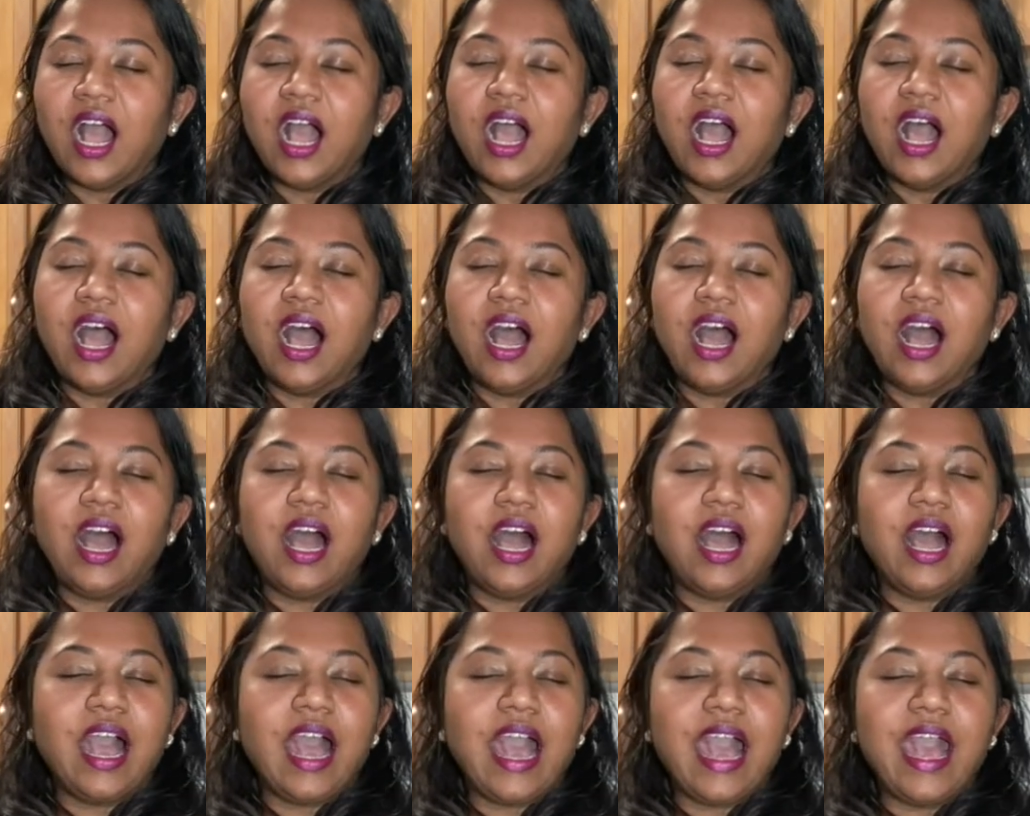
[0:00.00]

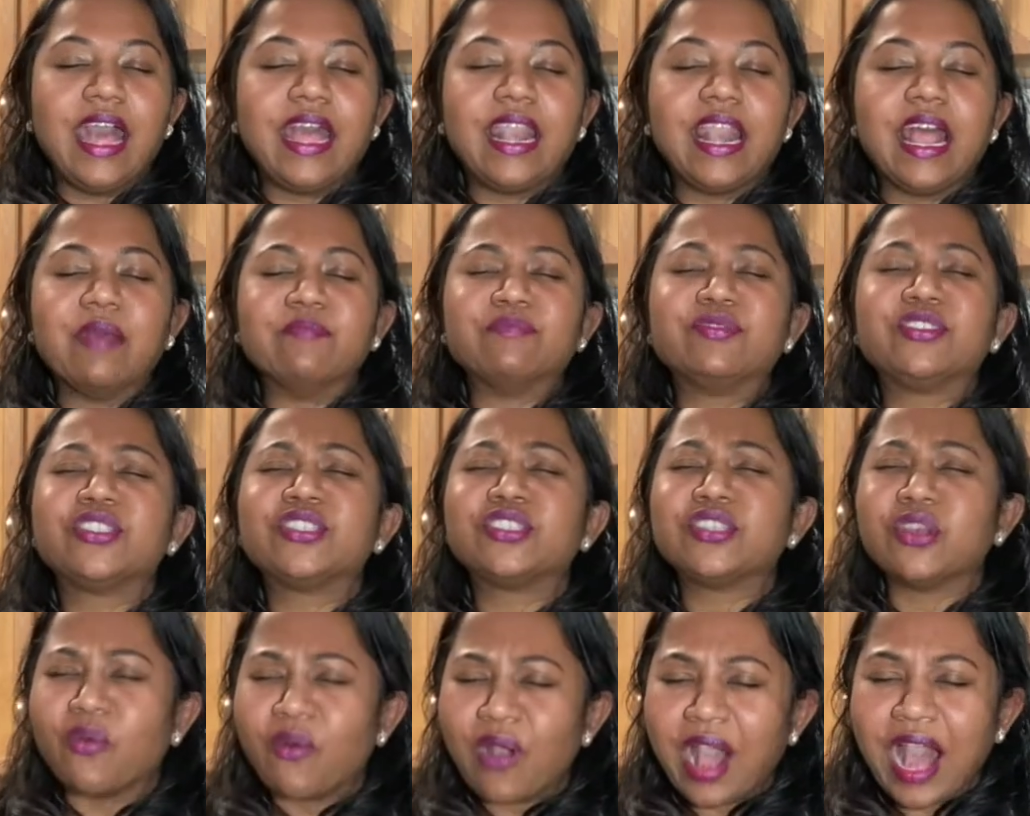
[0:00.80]
And I'm
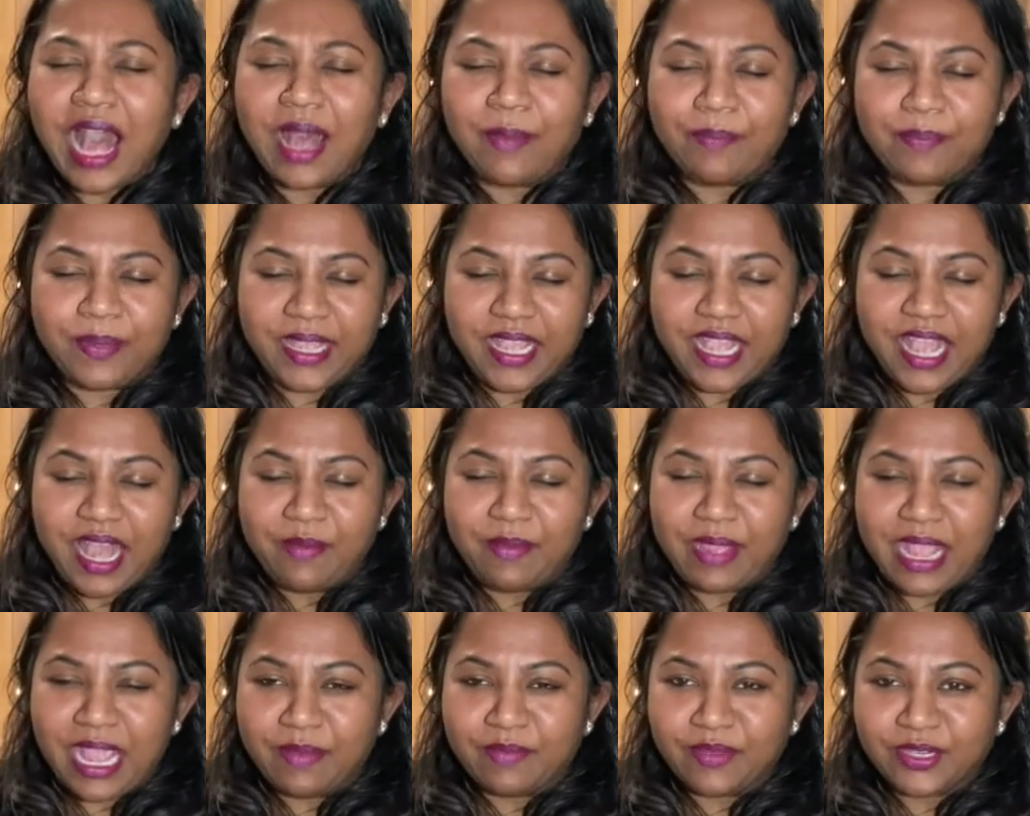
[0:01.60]
so happy I'm
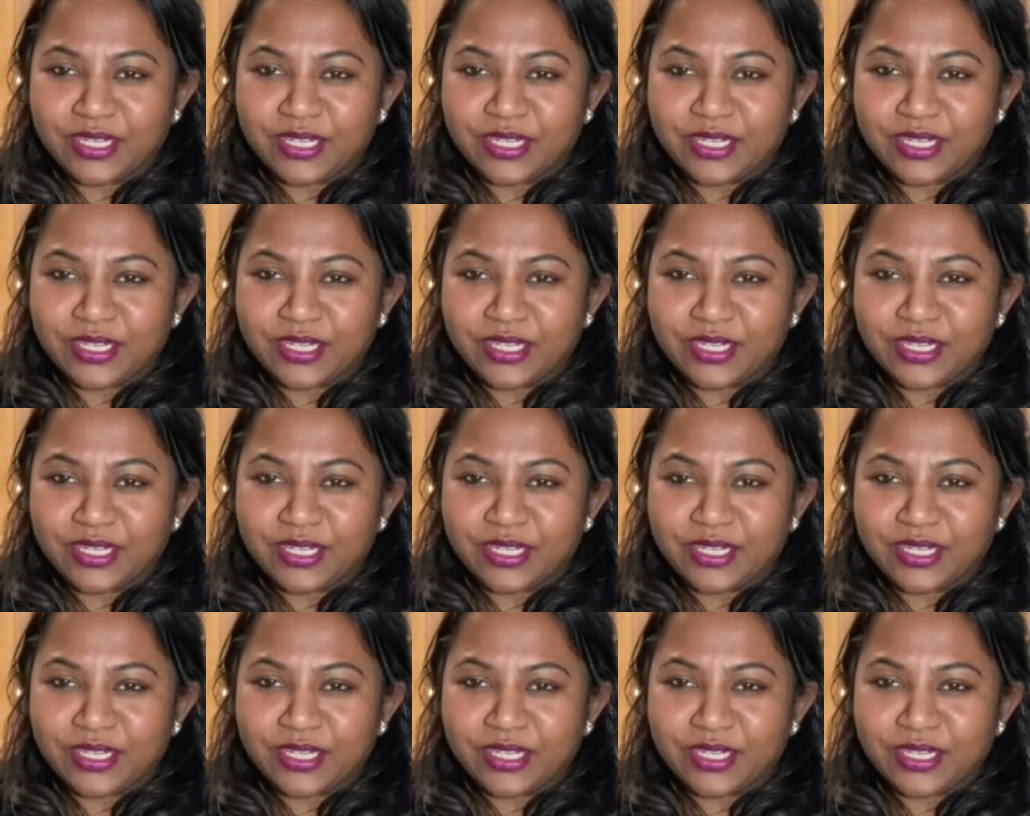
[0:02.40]
able